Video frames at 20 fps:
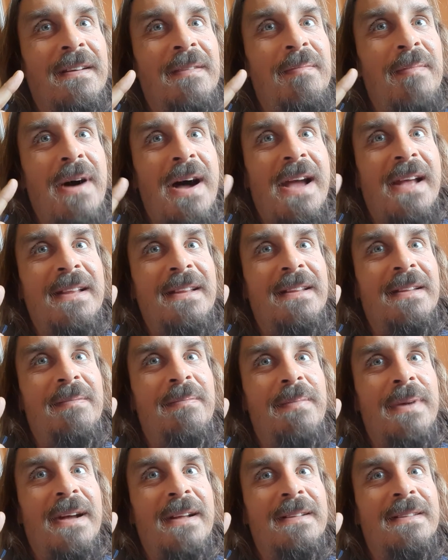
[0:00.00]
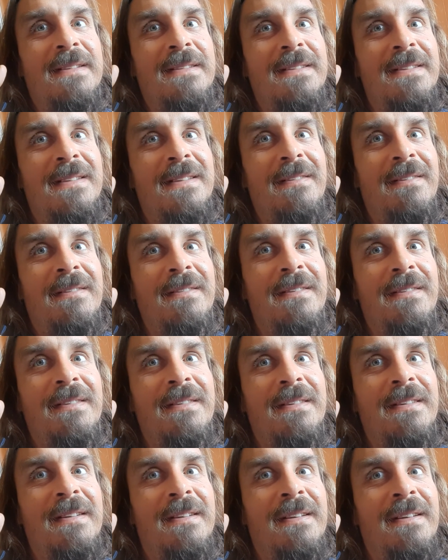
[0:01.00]
Mind depends
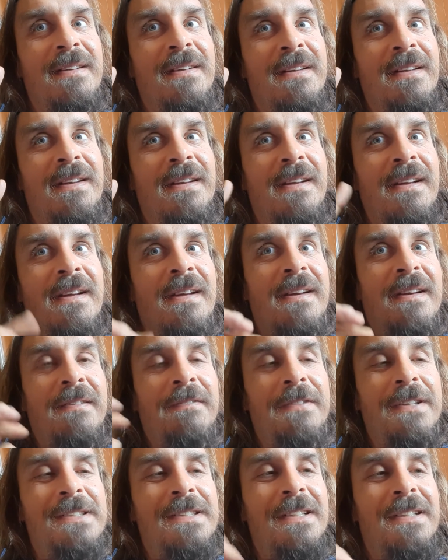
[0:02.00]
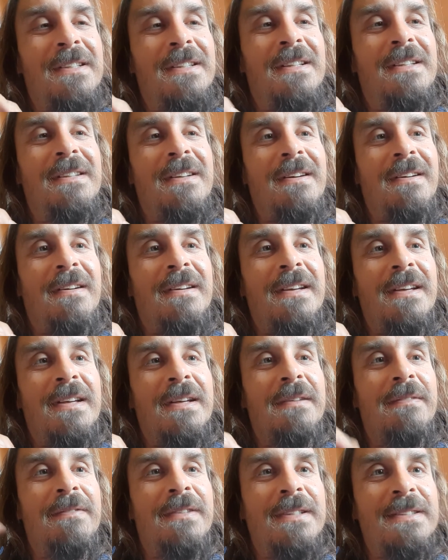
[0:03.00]
on physical talking,
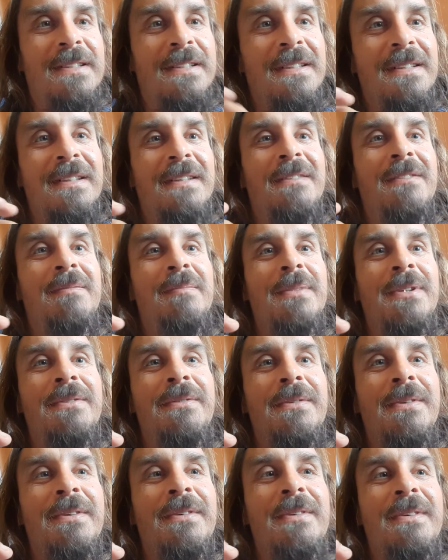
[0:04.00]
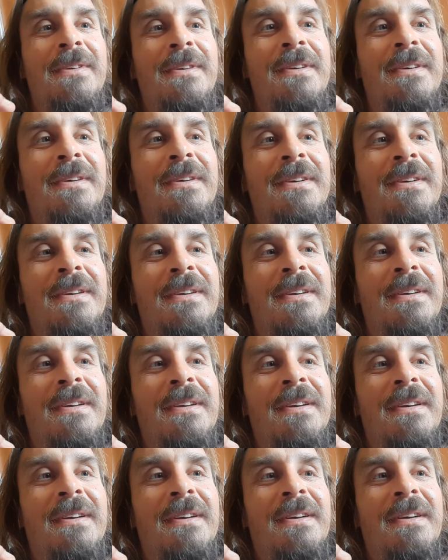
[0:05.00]
physical communion.
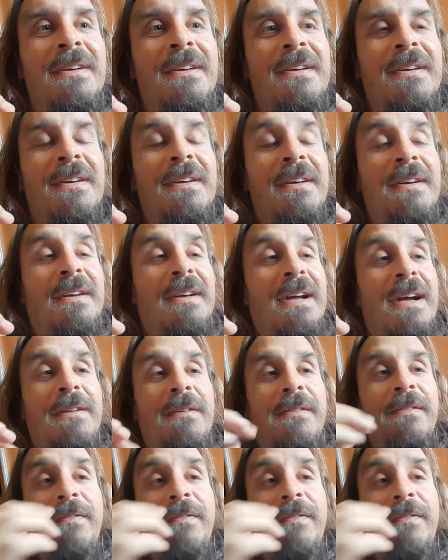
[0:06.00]
And on